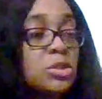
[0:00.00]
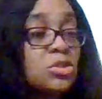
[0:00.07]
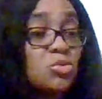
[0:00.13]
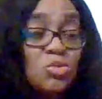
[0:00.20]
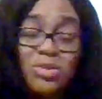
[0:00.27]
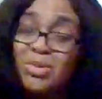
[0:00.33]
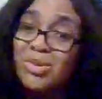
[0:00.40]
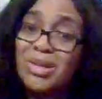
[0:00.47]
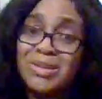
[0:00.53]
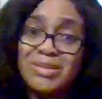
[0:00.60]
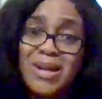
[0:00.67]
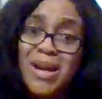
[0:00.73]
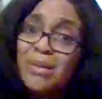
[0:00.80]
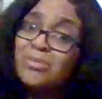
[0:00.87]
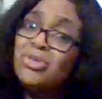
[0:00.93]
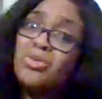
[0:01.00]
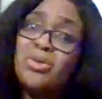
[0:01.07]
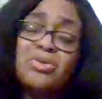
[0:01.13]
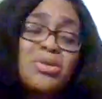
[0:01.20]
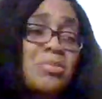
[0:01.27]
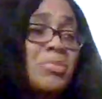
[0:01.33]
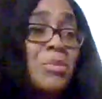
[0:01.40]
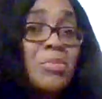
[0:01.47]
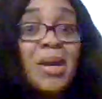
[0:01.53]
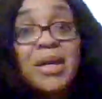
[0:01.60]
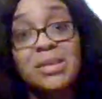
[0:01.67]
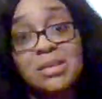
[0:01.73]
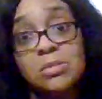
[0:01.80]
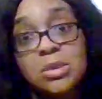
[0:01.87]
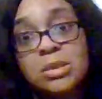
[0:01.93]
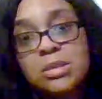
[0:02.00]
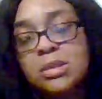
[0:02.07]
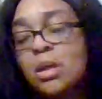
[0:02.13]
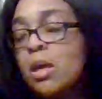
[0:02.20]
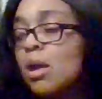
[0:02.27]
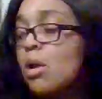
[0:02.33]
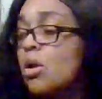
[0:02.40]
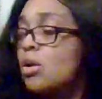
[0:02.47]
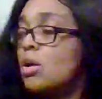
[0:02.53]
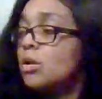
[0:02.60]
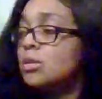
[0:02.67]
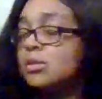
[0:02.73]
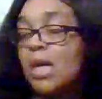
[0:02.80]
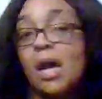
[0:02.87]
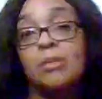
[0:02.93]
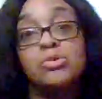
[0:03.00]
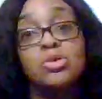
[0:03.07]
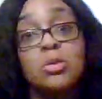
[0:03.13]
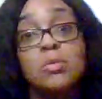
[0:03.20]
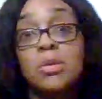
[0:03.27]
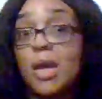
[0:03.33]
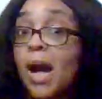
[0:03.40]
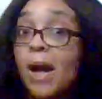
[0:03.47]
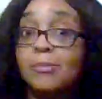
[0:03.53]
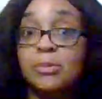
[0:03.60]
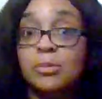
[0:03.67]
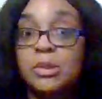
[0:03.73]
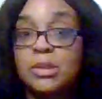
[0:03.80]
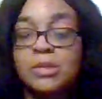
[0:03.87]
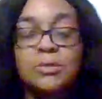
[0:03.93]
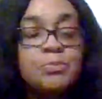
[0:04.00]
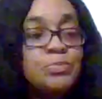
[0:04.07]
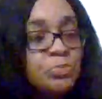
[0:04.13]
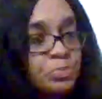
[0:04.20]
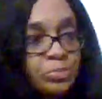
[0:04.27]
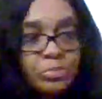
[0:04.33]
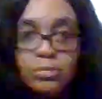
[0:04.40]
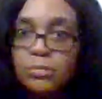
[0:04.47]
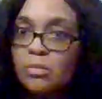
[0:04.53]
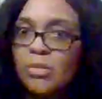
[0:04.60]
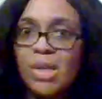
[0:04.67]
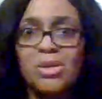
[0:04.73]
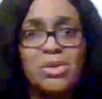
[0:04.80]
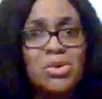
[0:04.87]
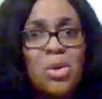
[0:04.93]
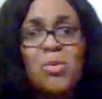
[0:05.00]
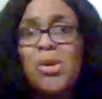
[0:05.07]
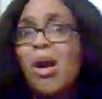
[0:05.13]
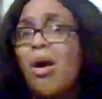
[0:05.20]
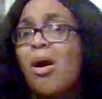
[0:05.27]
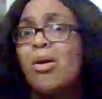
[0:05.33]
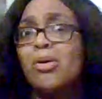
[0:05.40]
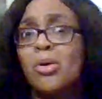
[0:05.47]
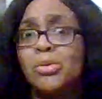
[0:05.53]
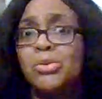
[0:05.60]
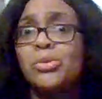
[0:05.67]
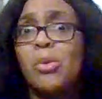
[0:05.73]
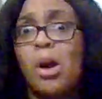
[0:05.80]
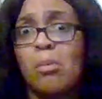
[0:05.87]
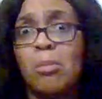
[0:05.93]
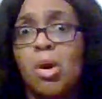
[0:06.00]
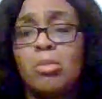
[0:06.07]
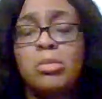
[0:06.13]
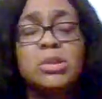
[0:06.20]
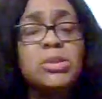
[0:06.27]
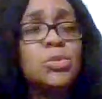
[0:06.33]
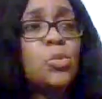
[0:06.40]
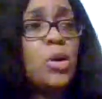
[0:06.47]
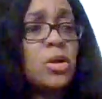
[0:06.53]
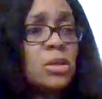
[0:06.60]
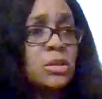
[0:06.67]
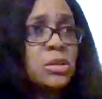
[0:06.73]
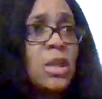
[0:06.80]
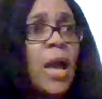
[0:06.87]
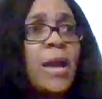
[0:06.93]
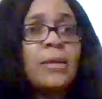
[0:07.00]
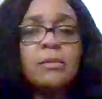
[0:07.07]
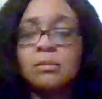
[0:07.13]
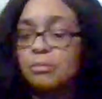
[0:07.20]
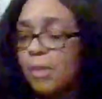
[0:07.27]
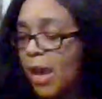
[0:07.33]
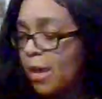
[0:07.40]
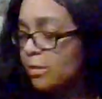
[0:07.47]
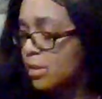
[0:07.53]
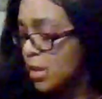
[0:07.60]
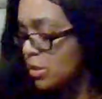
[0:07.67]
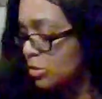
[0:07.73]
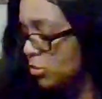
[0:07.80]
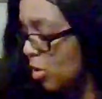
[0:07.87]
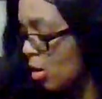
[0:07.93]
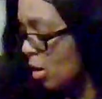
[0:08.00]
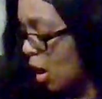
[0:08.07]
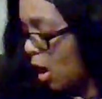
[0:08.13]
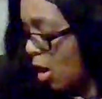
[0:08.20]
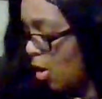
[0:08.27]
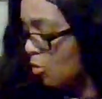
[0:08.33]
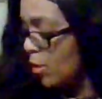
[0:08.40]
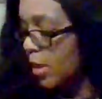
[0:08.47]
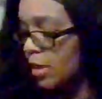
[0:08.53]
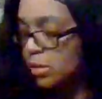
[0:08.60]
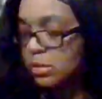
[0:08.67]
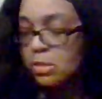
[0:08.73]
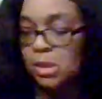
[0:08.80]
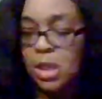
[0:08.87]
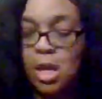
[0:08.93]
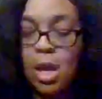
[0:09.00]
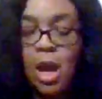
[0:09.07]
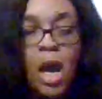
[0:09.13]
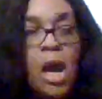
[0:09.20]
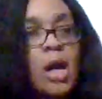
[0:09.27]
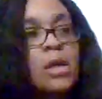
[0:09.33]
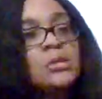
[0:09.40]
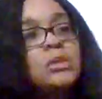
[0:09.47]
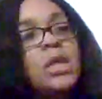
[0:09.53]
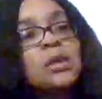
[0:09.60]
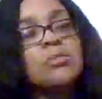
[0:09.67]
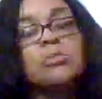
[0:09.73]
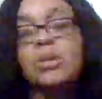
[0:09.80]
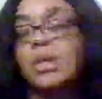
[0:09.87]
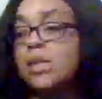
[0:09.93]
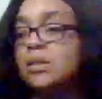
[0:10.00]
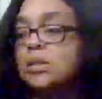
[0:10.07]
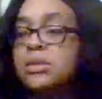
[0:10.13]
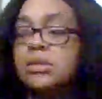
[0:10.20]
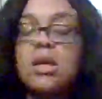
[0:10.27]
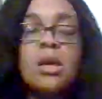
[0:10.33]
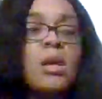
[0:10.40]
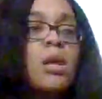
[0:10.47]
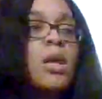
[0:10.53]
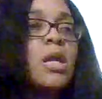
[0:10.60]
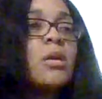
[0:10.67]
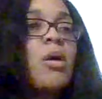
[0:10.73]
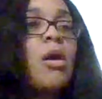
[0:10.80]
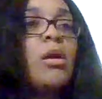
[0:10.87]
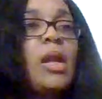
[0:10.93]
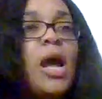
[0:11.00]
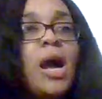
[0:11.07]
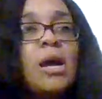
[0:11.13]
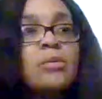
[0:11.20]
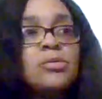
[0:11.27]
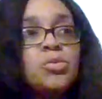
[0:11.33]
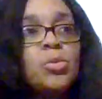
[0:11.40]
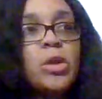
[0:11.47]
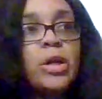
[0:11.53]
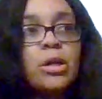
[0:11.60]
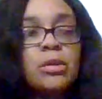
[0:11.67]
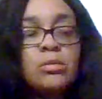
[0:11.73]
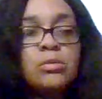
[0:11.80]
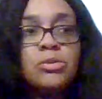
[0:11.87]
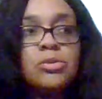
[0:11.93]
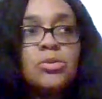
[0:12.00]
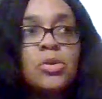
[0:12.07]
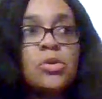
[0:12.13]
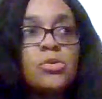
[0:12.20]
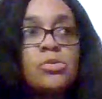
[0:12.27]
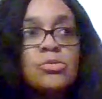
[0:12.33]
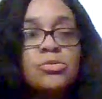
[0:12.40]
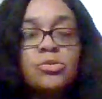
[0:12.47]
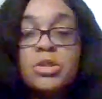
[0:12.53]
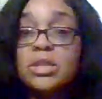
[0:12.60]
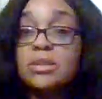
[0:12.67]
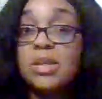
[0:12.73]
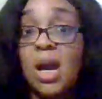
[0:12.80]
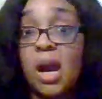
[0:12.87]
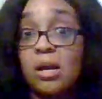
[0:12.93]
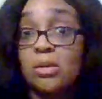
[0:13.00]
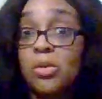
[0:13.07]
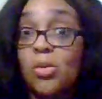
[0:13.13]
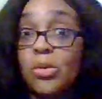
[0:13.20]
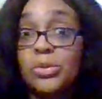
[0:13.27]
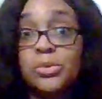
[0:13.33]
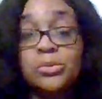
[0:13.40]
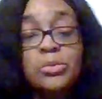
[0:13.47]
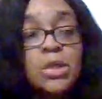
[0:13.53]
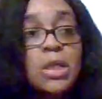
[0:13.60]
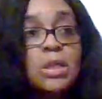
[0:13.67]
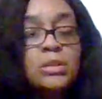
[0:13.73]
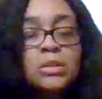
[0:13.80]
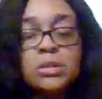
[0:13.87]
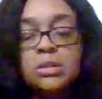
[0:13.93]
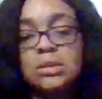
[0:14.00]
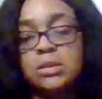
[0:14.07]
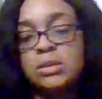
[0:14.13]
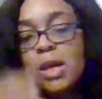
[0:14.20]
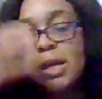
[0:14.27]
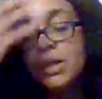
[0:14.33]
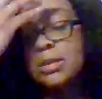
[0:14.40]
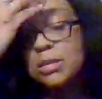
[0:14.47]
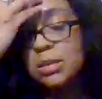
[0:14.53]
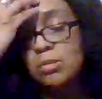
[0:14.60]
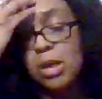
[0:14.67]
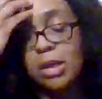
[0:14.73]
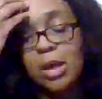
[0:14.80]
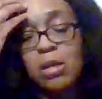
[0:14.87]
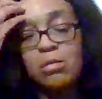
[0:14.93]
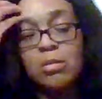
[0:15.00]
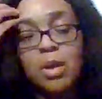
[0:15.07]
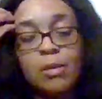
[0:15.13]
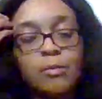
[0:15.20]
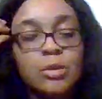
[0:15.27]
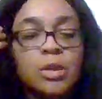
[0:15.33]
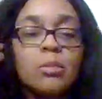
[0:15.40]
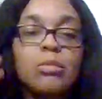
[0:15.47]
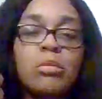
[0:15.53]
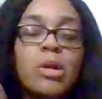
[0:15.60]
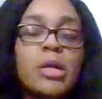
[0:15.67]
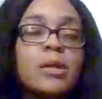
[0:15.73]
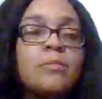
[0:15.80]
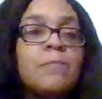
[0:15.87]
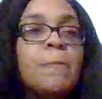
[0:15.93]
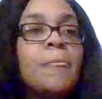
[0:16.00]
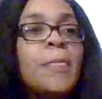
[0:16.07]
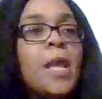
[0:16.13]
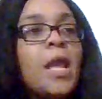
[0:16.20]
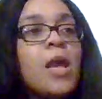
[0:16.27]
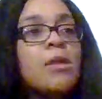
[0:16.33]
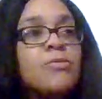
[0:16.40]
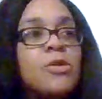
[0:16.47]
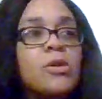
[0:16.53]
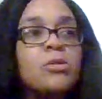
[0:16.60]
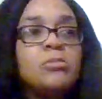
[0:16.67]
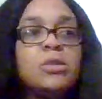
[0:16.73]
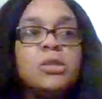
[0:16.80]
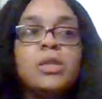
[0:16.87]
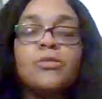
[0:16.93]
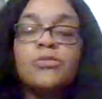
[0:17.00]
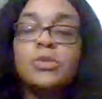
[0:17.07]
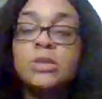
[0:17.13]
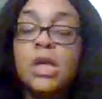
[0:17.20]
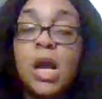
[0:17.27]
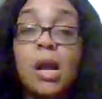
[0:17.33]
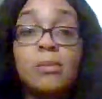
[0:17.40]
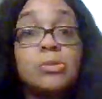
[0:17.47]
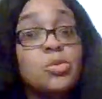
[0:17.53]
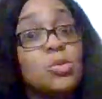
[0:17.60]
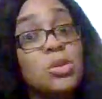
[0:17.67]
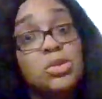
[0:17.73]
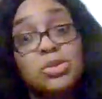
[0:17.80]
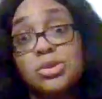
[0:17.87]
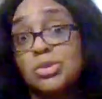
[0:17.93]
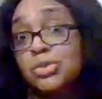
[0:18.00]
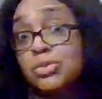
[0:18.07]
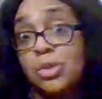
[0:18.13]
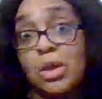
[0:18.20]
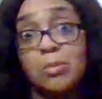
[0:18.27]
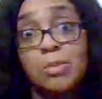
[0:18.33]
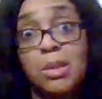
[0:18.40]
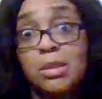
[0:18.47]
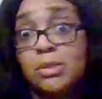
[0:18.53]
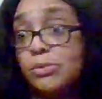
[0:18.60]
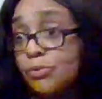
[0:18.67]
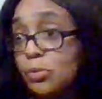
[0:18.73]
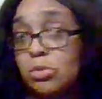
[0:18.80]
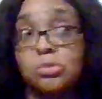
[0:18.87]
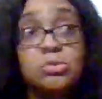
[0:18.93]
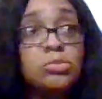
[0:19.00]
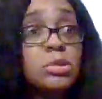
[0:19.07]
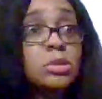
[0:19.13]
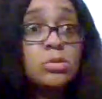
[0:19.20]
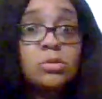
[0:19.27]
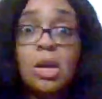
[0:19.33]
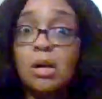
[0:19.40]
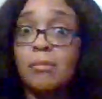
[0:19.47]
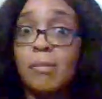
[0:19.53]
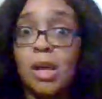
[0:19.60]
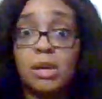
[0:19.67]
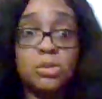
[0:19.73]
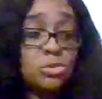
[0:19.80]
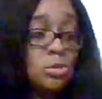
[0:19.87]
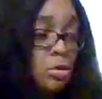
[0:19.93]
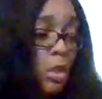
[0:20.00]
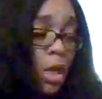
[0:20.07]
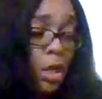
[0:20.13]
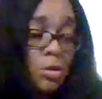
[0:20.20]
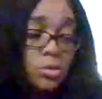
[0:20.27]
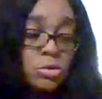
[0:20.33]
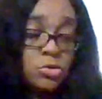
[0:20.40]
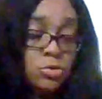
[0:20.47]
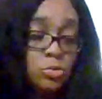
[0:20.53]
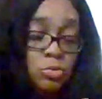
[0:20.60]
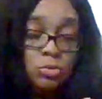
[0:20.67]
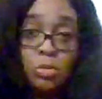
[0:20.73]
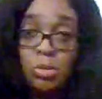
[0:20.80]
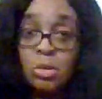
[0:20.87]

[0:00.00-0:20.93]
because at times you know you can be pessimist at times you can be optimist you know, we all go through our moments where it's like bad things are always uh, taking place in our lives where, you know, you get tired of going through things. It's just like it seemed like I'll never get a break. And there'll be different times where it's just straight peaceful and you just trying to make sure, hey, did you